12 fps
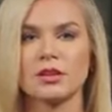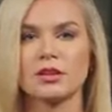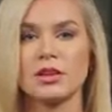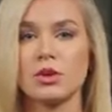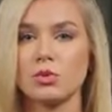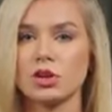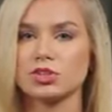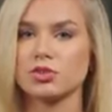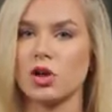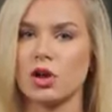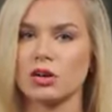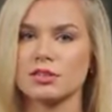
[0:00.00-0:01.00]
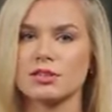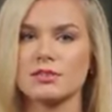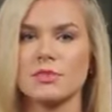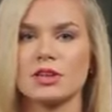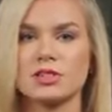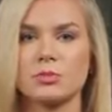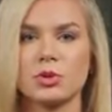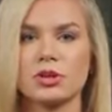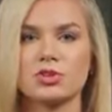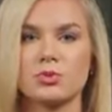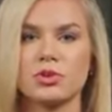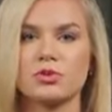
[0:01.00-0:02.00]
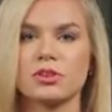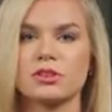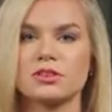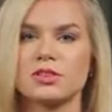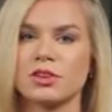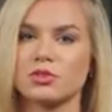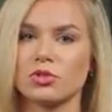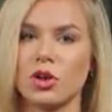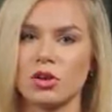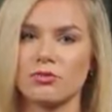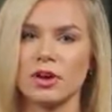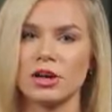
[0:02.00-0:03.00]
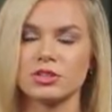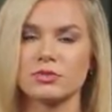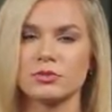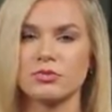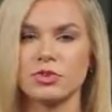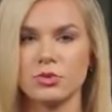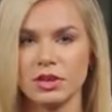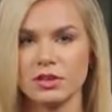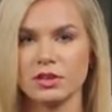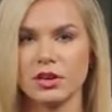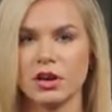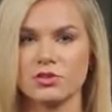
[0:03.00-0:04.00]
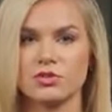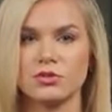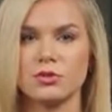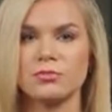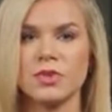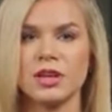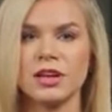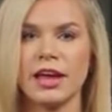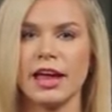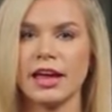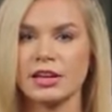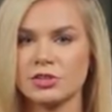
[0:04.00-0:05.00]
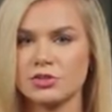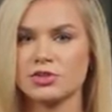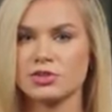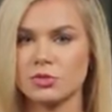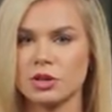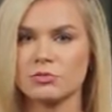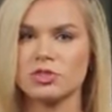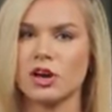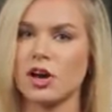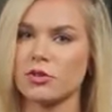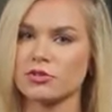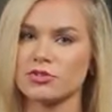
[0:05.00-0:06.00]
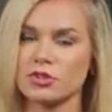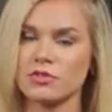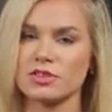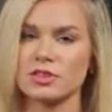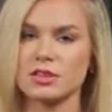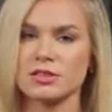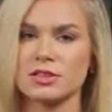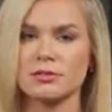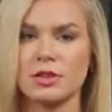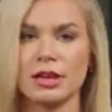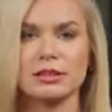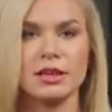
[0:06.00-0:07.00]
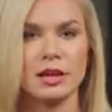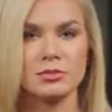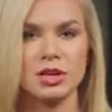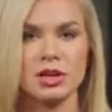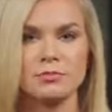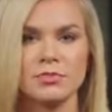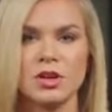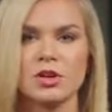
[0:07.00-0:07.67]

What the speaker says: CloudWatch Logs is a place where you can send your log files for viewing in the console and to stream to other services like Lambda